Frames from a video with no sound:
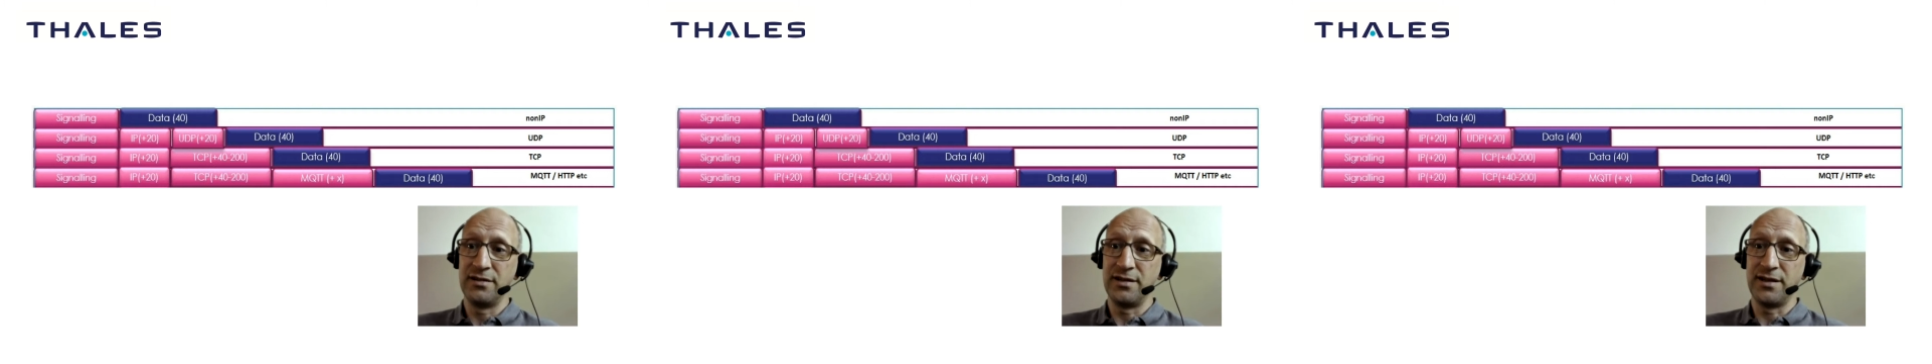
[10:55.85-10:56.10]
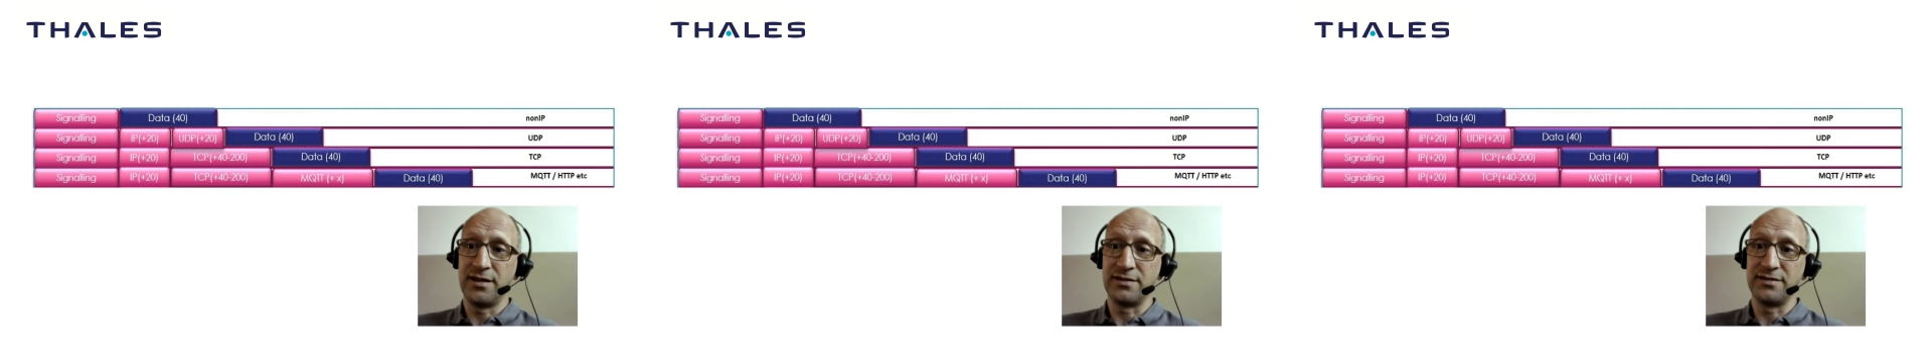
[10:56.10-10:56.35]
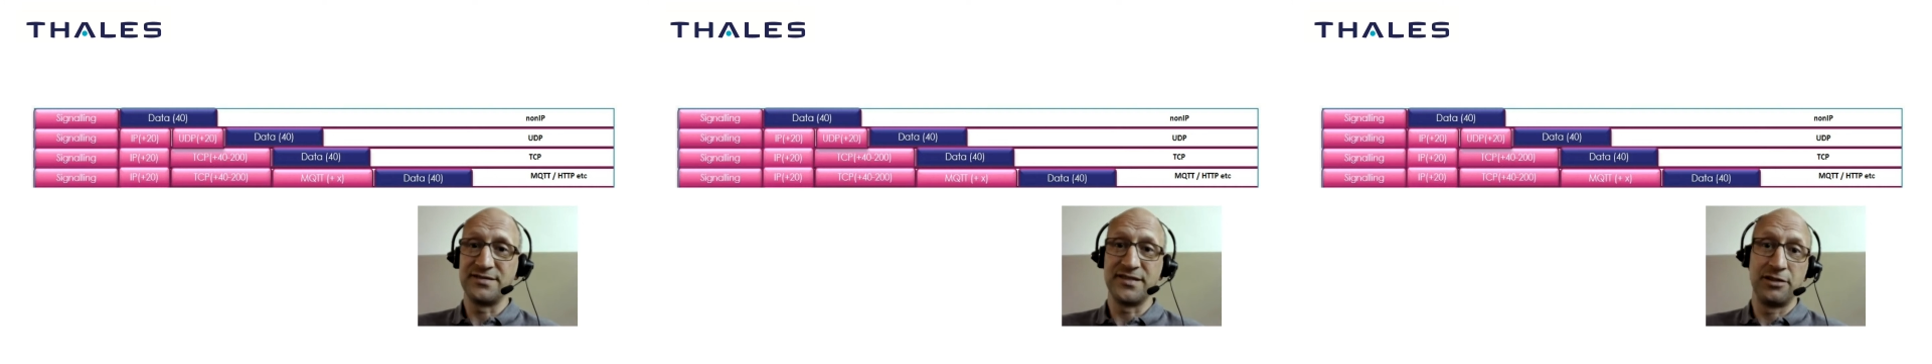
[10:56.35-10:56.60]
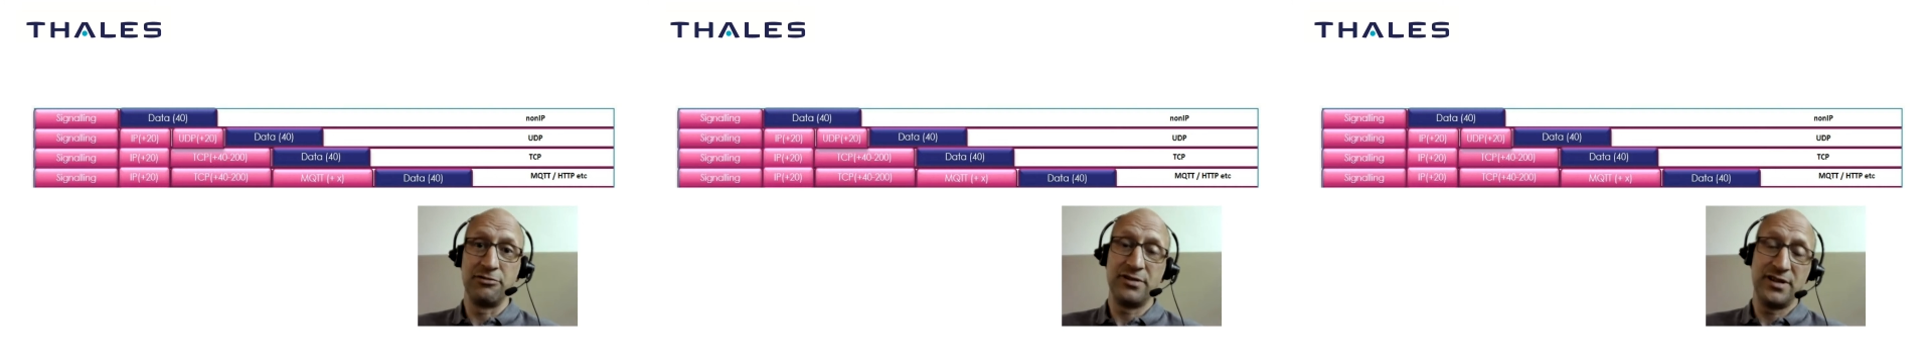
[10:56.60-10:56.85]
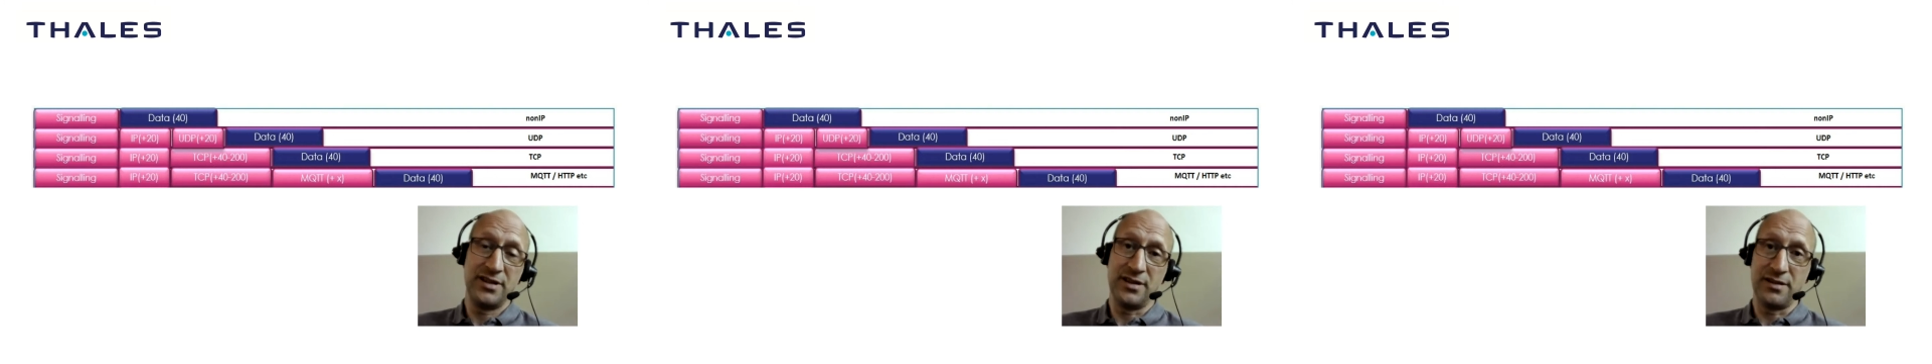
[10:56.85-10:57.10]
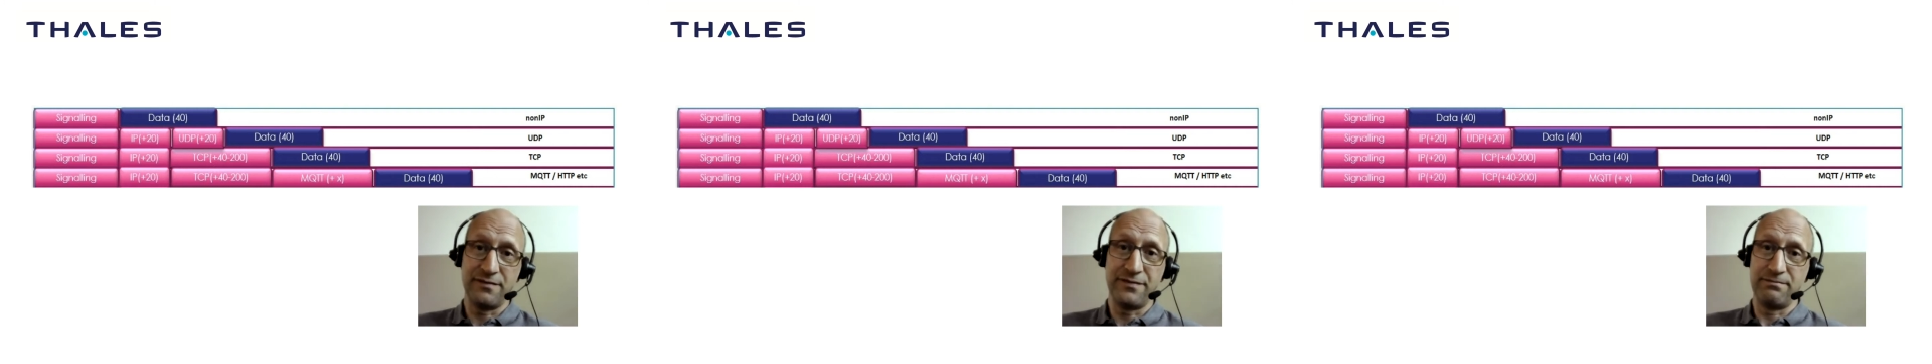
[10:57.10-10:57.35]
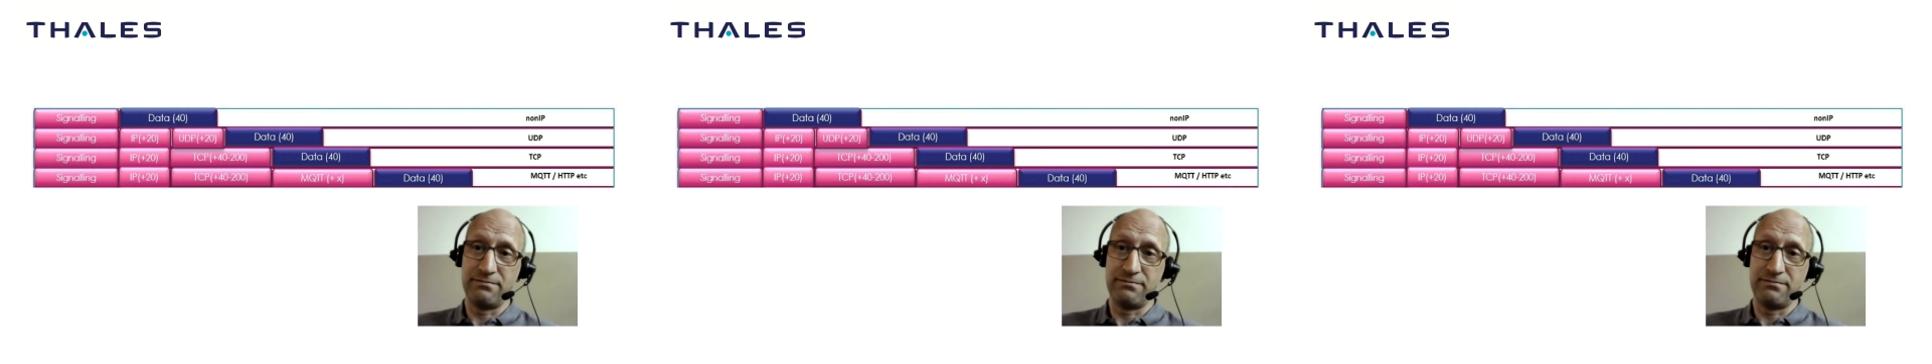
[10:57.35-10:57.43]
and security, and